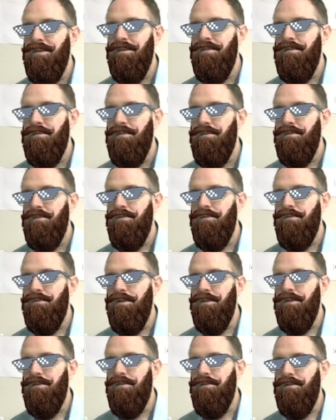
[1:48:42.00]

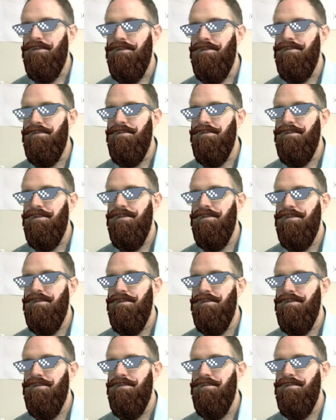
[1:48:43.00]
3/3,
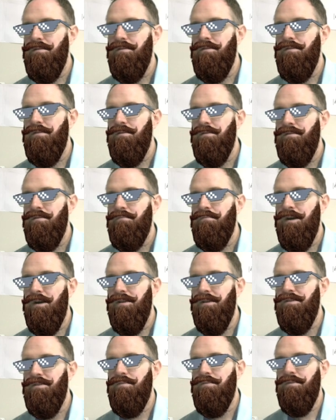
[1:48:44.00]

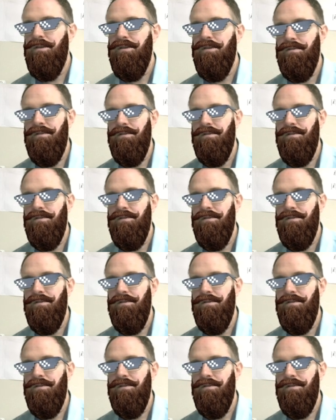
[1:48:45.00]
positive 1.